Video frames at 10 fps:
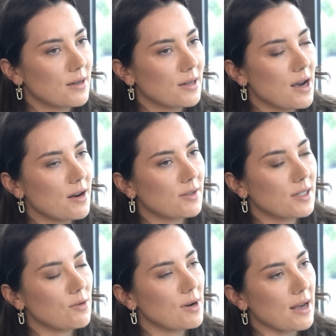kind of
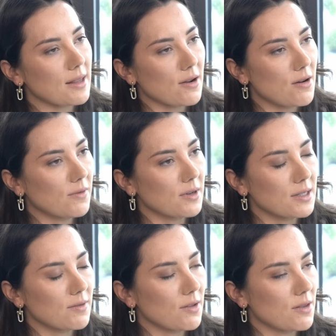still lack that
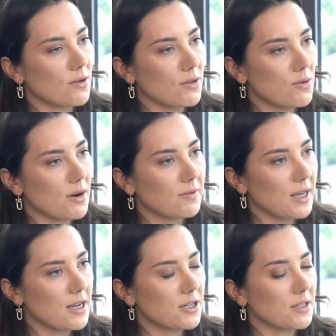confidence even though they've got the
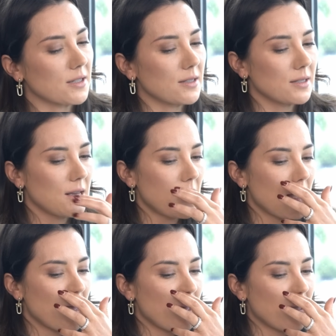qualifications.
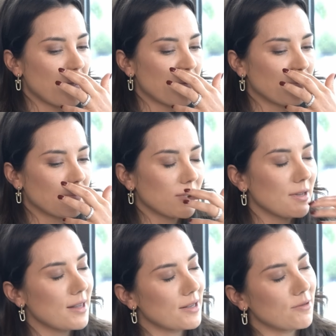So
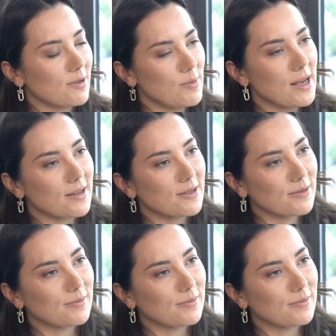yeah, there's a real mix.